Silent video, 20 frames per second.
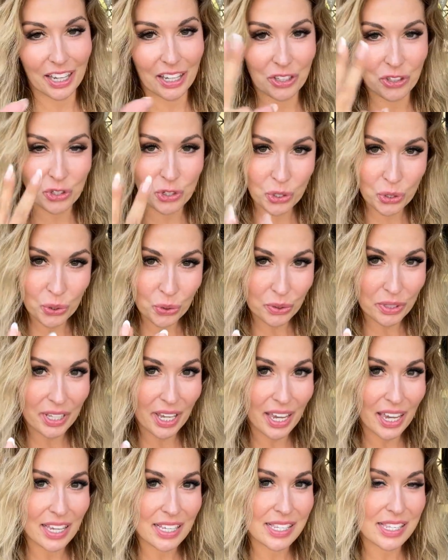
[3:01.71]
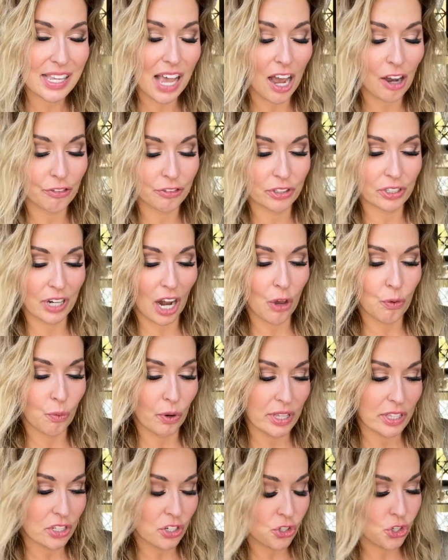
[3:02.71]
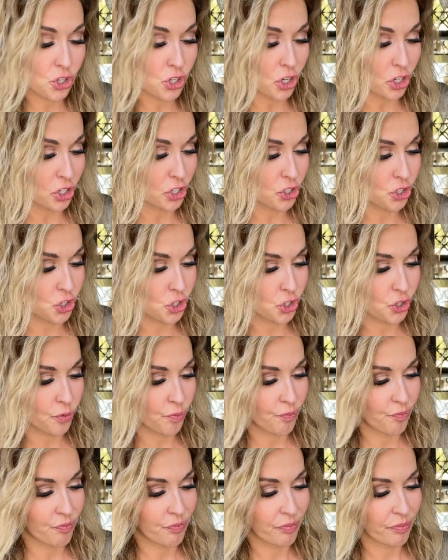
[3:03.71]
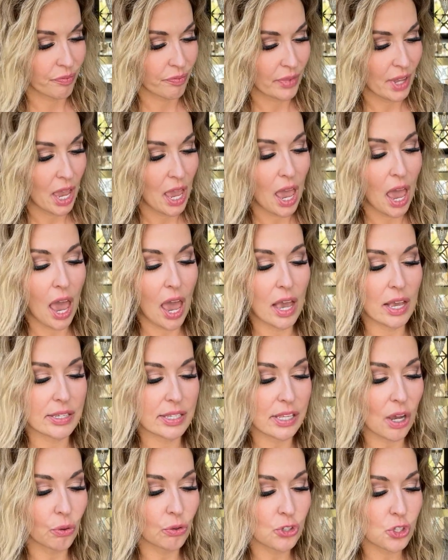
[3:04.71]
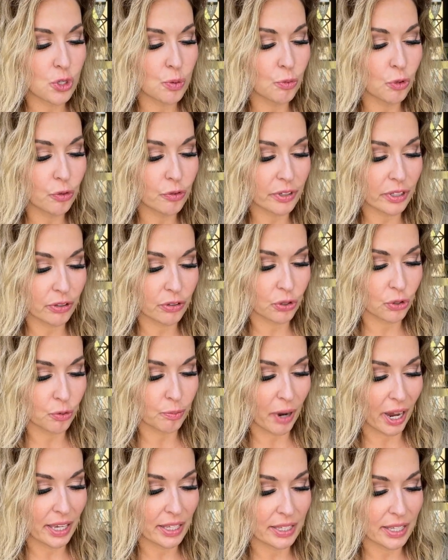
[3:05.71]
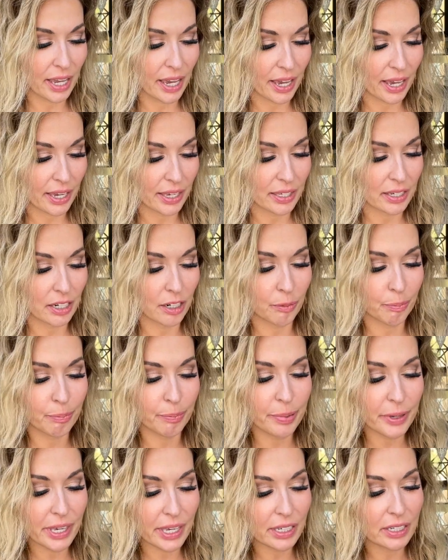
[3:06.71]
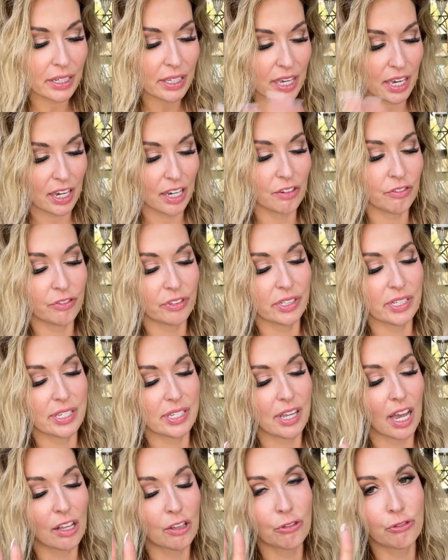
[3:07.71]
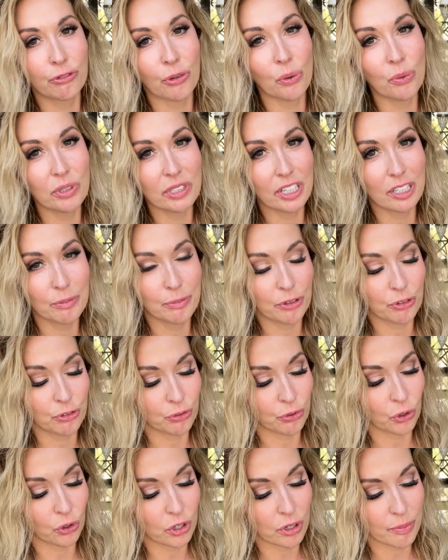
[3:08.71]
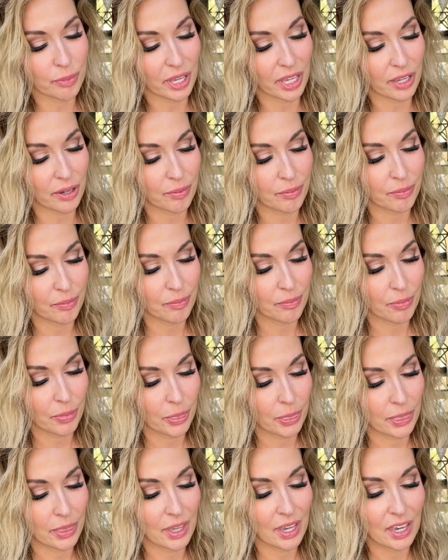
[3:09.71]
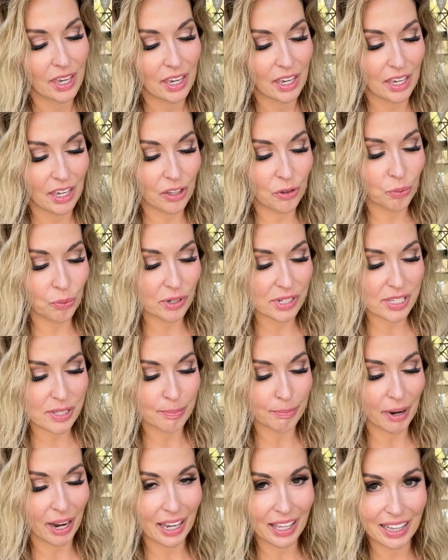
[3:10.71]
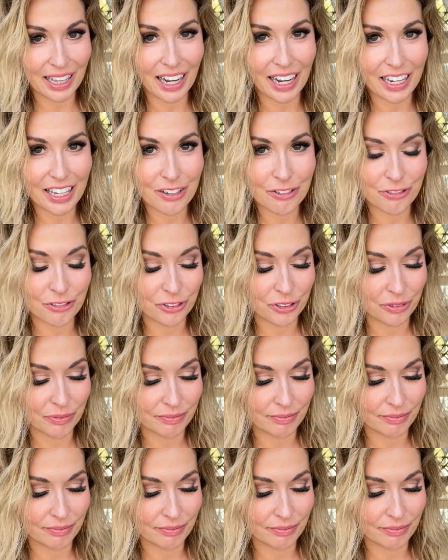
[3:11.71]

and two days after I went to church, as I was moving through my day, a big canvas unfolded before me. It was my life.